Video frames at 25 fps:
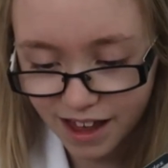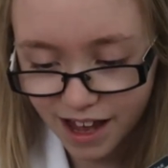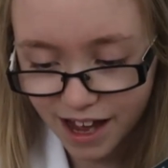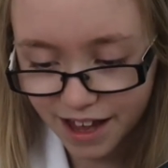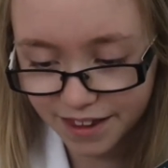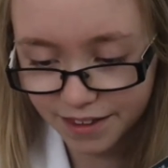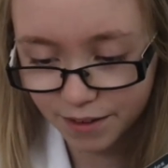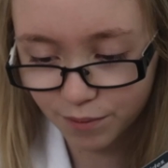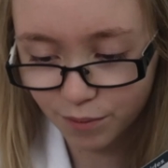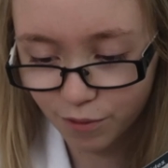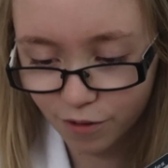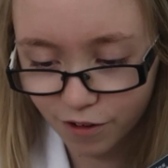
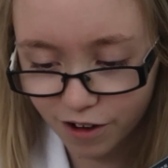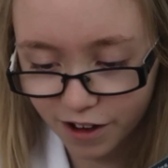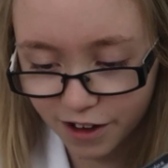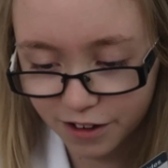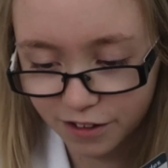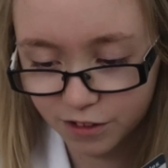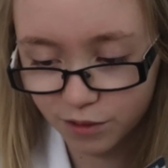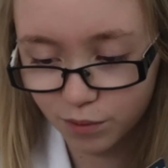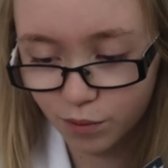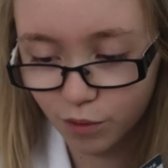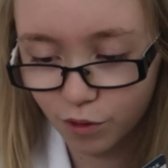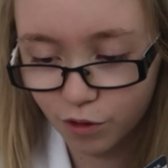and the
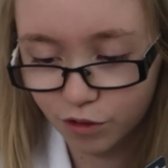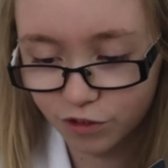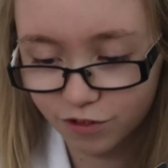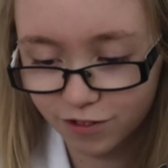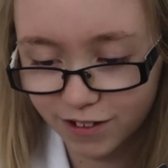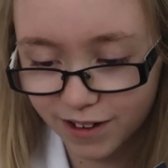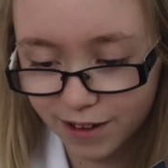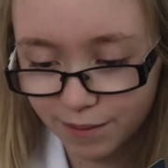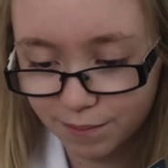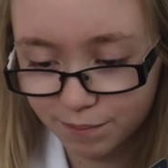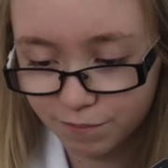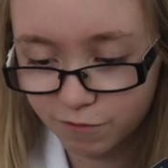water
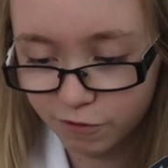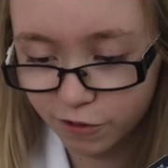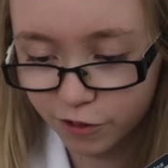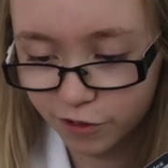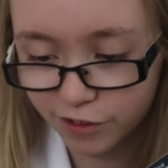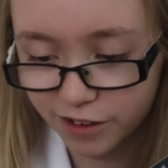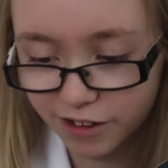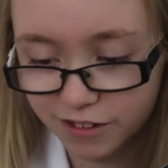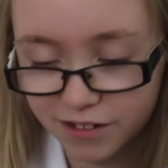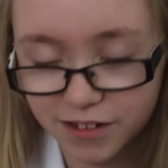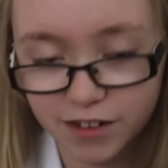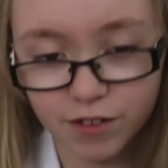is
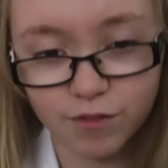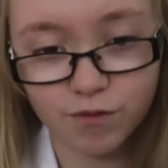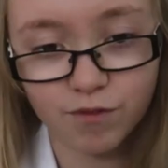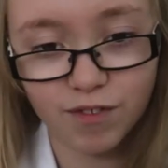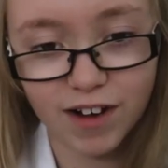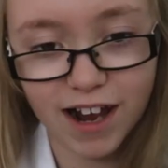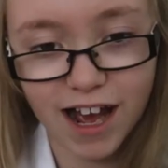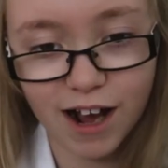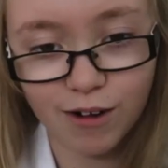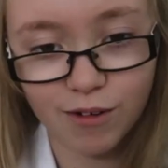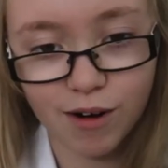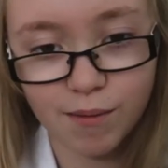imbued into the
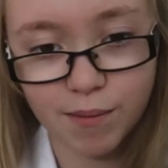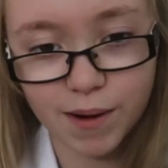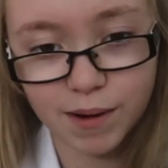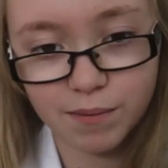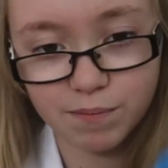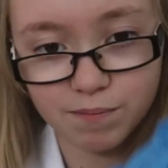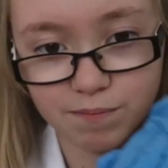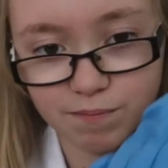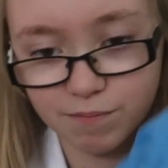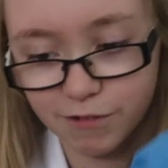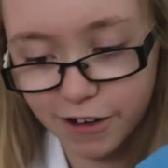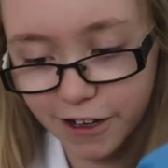flour by
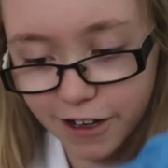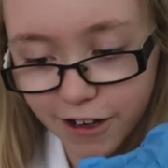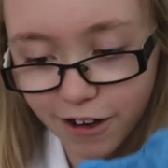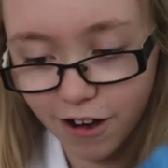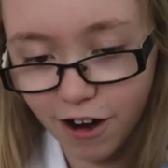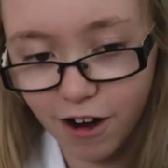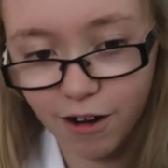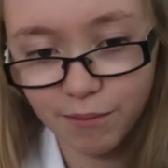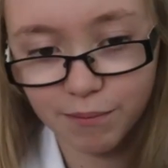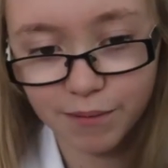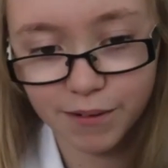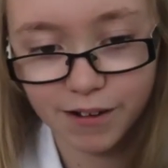bringing
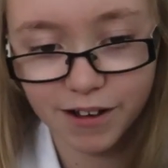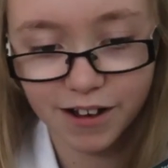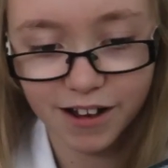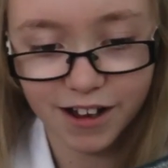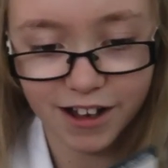up.